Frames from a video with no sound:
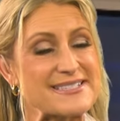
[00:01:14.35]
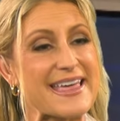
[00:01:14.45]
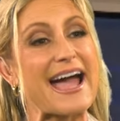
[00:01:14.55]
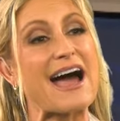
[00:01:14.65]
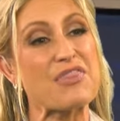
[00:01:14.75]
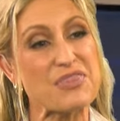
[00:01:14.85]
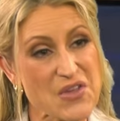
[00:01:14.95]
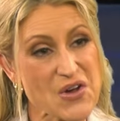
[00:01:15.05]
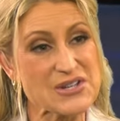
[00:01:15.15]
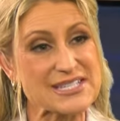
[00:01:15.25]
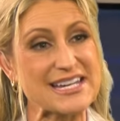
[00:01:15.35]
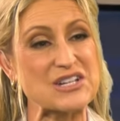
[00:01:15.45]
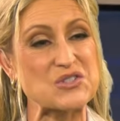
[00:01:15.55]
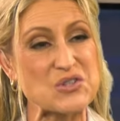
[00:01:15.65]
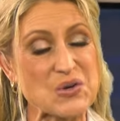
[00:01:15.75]
They are
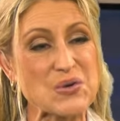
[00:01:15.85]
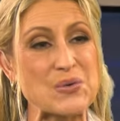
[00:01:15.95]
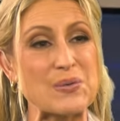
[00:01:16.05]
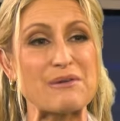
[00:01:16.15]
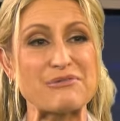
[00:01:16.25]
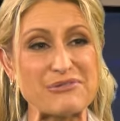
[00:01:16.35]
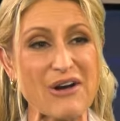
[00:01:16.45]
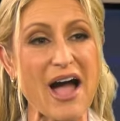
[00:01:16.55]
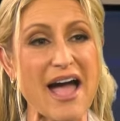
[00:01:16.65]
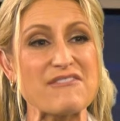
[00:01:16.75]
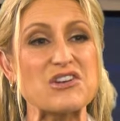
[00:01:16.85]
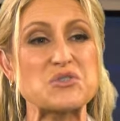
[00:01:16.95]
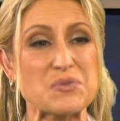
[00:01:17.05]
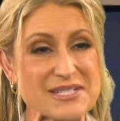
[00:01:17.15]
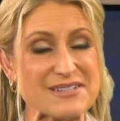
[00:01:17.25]
32,
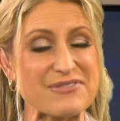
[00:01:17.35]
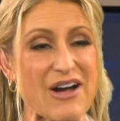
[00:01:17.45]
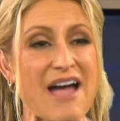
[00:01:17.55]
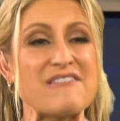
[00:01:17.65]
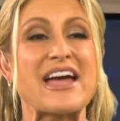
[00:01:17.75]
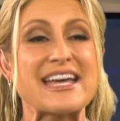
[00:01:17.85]
5, 25,